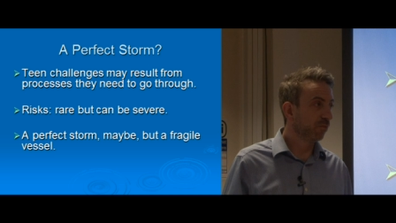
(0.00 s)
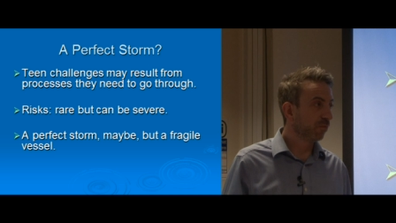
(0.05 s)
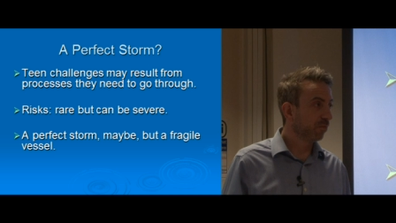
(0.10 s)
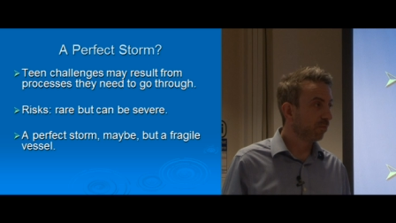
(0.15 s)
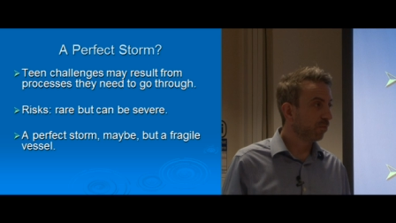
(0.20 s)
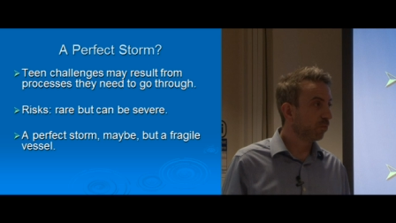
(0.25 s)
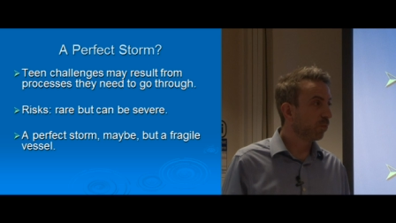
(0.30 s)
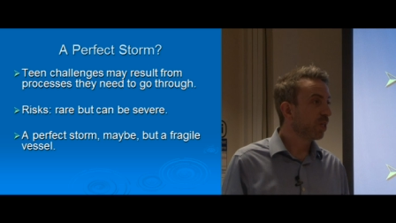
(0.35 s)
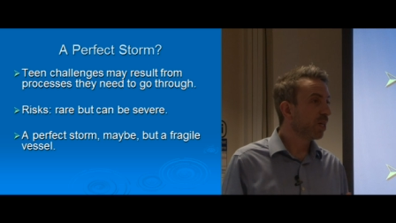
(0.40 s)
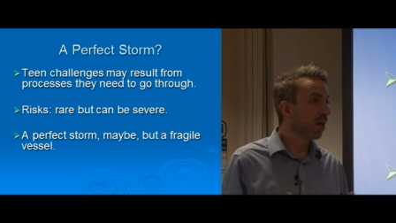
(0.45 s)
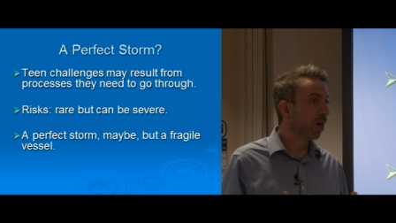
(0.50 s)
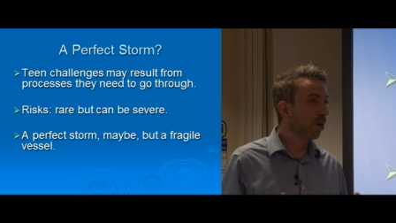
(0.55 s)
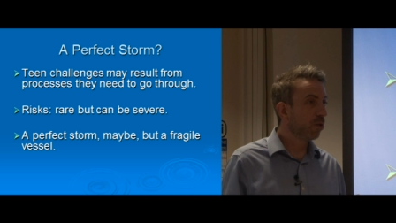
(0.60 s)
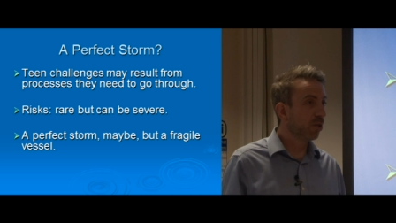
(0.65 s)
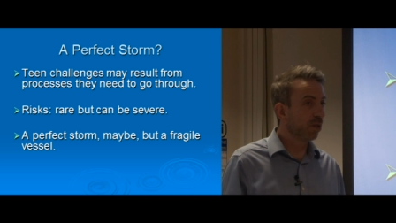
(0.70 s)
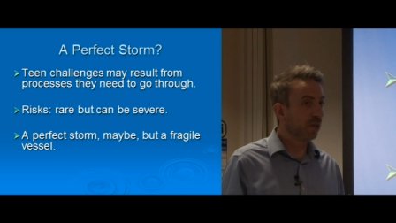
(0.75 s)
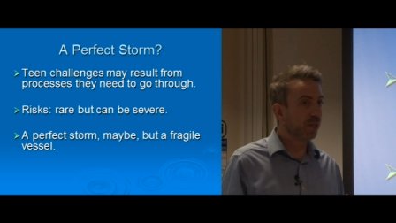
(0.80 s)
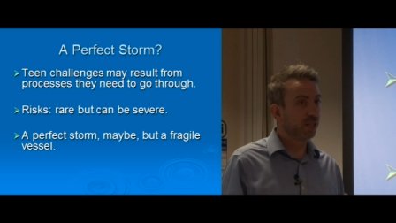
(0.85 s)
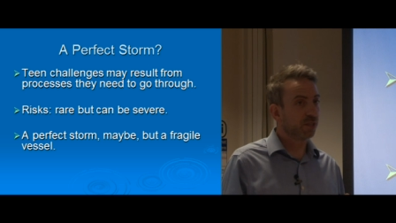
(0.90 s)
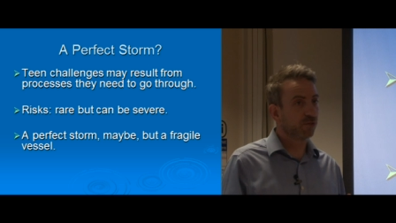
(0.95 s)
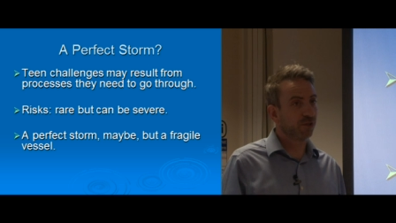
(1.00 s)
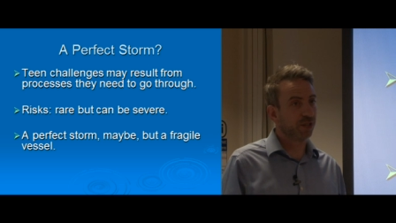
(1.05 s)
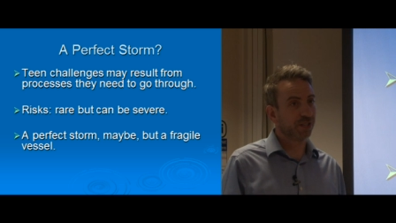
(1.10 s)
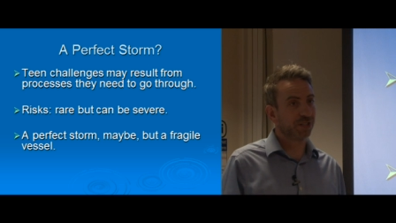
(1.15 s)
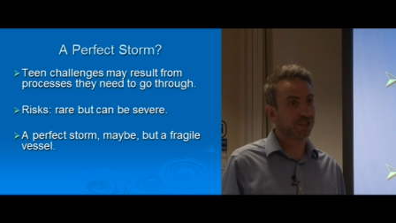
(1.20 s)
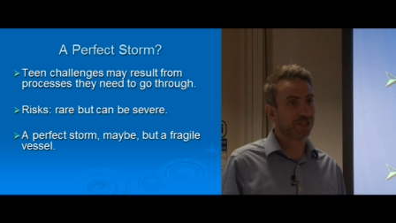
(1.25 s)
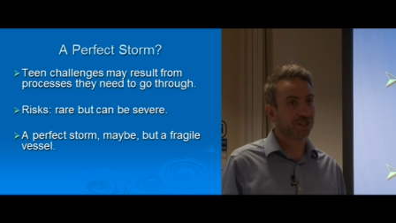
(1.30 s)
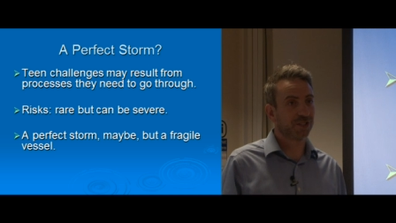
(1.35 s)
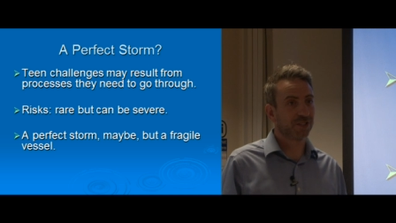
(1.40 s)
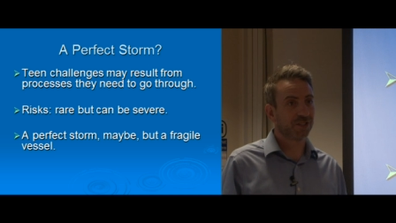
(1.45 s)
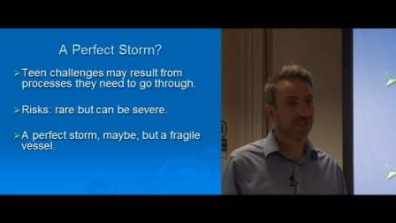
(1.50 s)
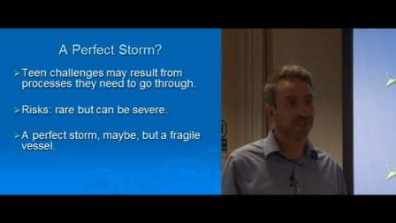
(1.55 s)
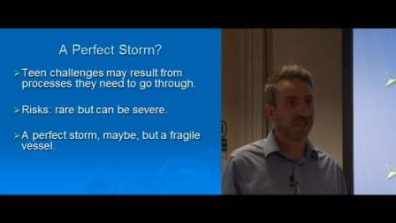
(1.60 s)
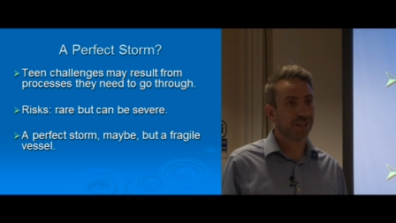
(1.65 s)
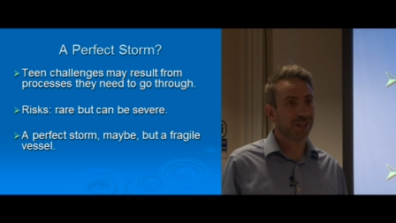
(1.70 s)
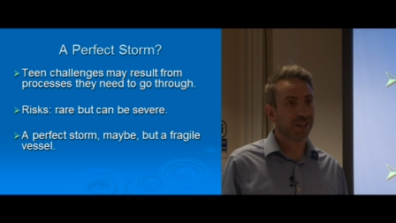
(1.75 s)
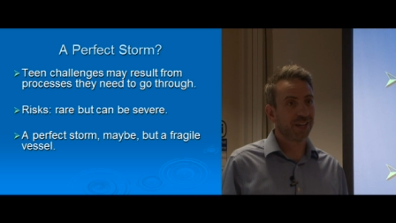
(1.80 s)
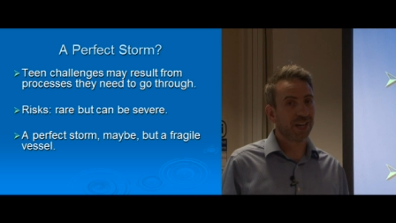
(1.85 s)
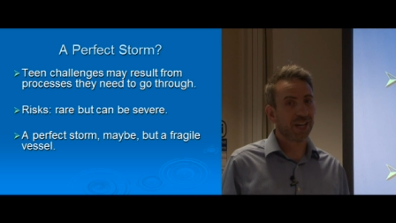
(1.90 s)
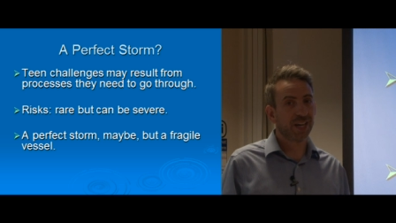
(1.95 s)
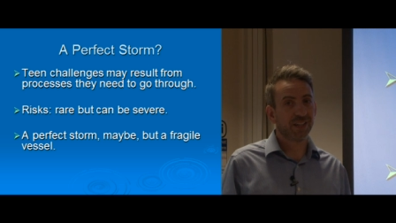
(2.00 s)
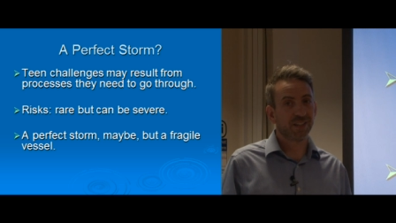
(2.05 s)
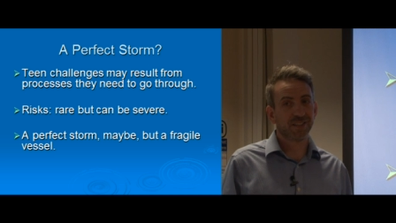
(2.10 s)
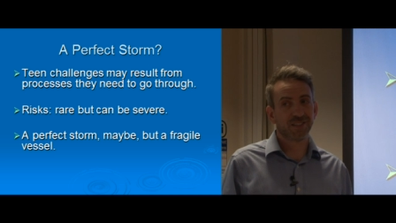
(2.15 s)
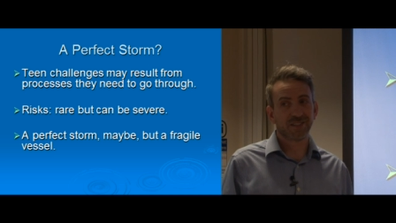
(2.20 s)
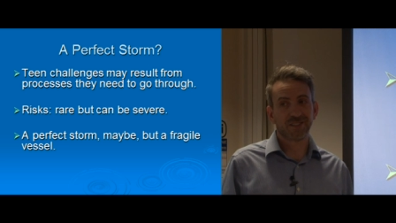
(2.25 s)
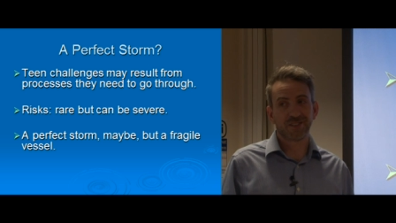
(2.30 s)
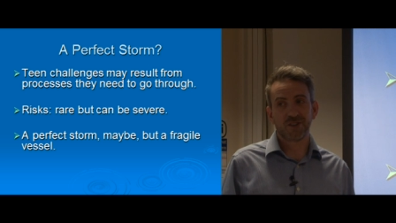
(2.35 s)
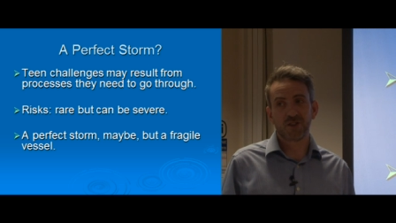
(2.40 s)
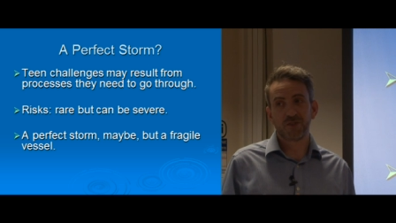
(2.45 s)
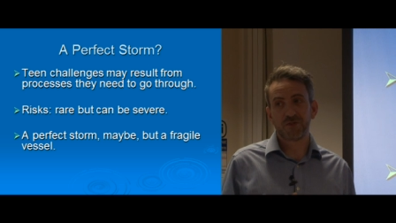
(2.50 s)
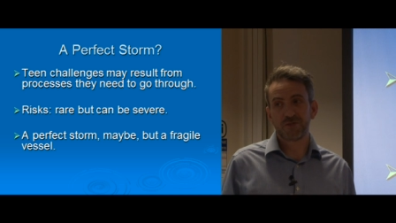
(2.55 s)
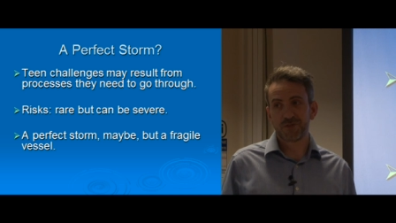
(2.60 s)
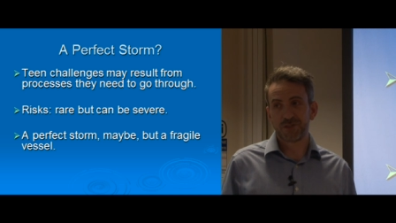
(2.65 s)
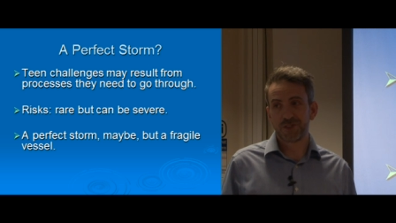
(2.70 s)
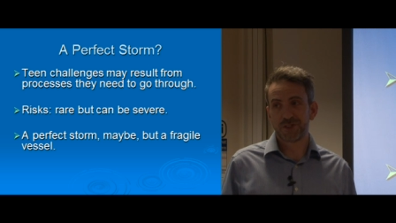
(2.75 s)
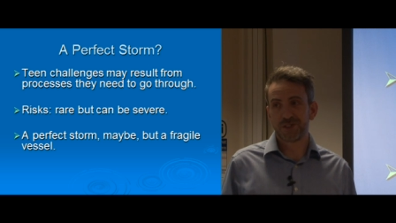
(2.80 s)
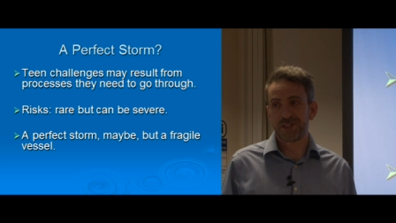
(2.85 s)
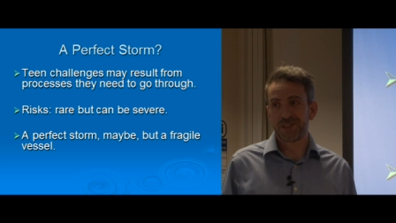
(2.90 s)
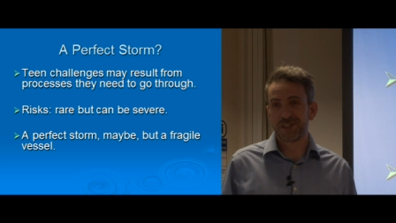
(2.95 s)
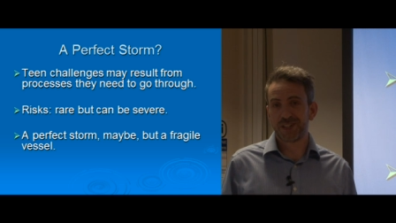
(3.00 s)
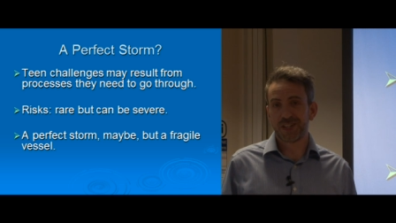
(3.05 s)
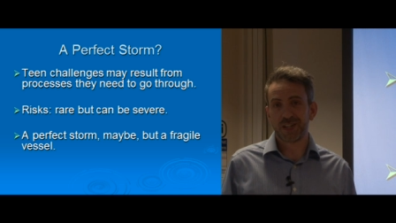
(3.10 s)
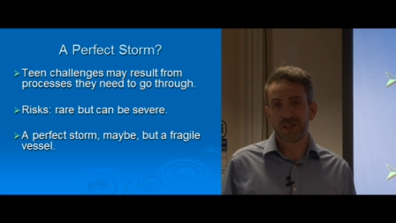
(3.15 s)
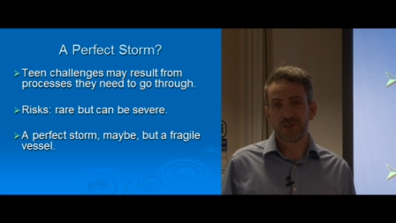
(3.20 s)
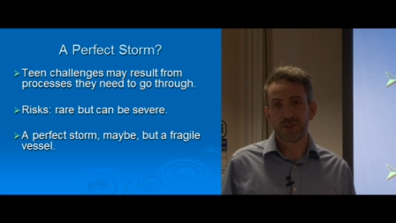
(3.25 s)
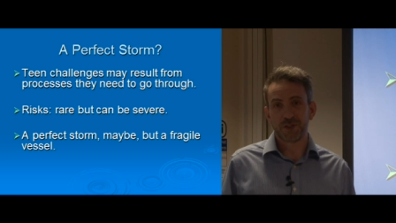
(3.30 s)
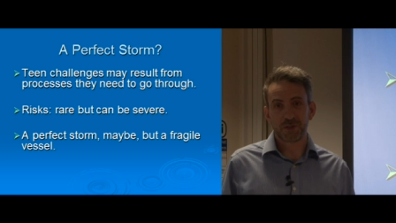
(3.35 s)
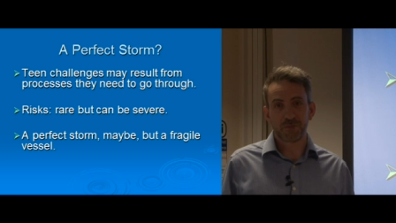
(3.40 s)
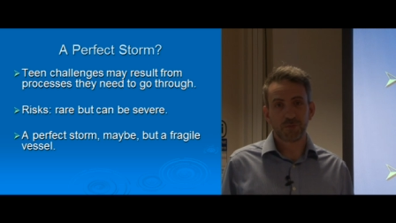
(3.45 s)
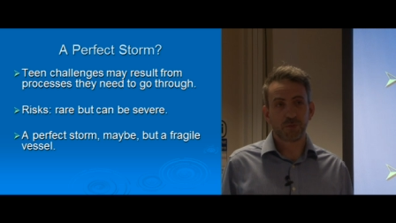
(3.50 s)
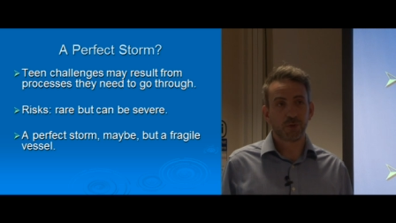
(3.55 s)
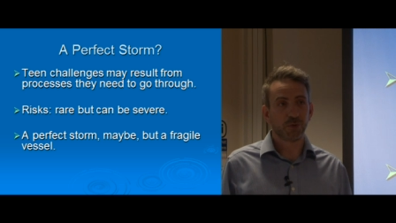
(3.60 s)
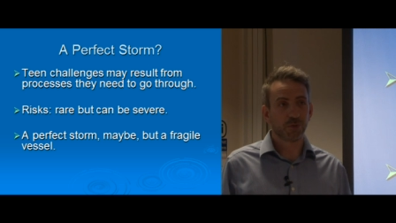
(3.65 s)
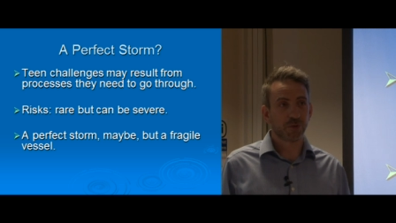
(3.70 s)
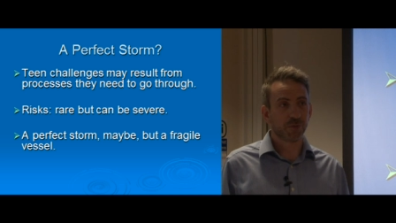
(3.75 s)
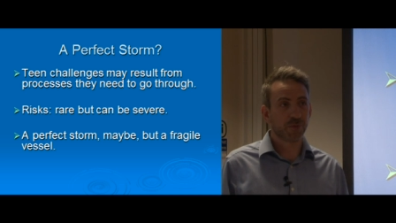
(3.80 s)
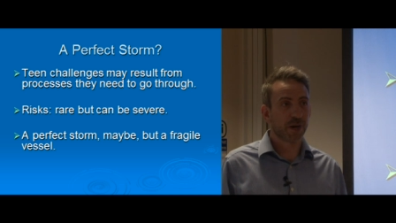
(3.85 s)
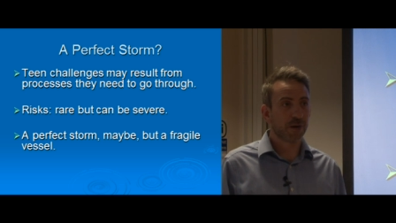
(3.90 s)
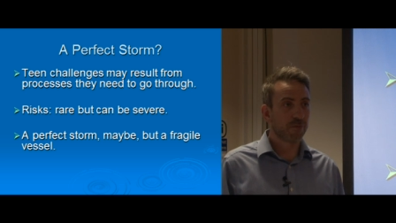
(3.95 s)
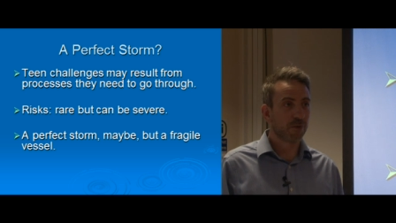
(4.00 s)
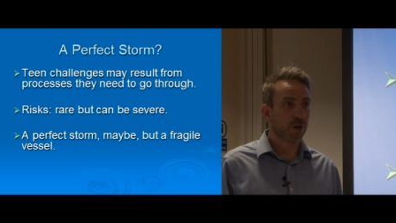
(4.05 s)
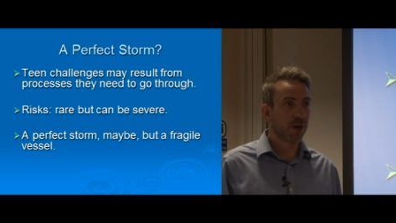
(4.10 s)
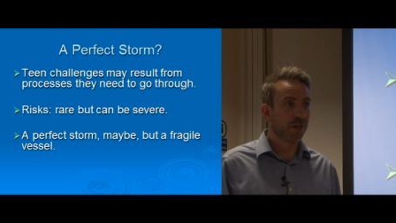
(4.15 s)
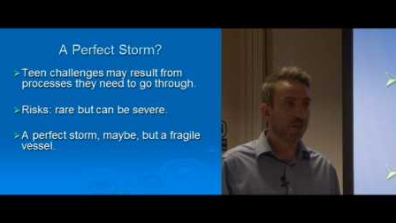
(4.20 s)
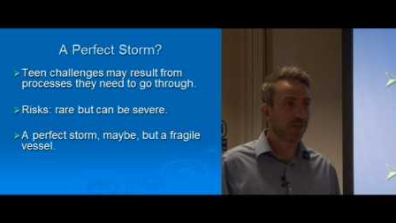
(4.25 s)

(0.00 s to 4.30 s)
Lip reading: we know that there's risks, and often, it's important to bear in mind